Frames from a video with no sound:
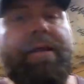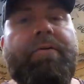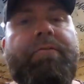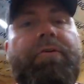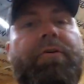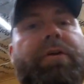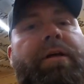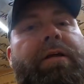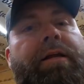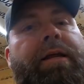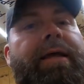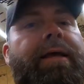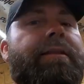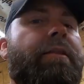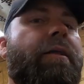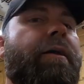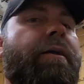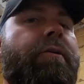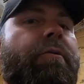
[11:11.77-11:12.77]
never done a
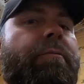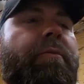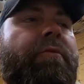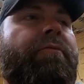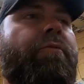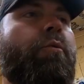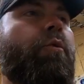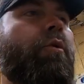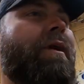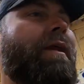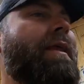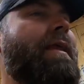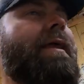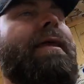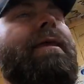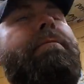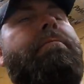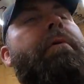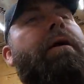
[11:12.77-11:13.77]
headliner before
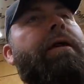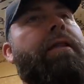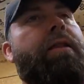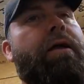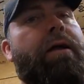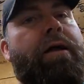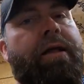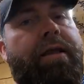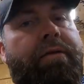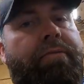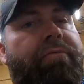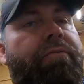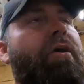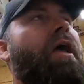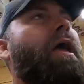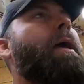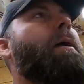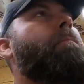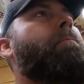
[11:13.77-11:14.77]
in my life,
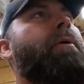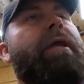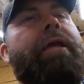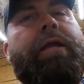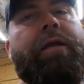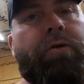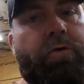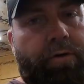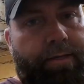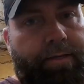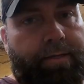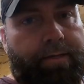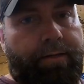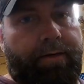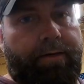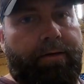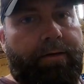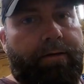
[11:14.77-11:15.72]
period.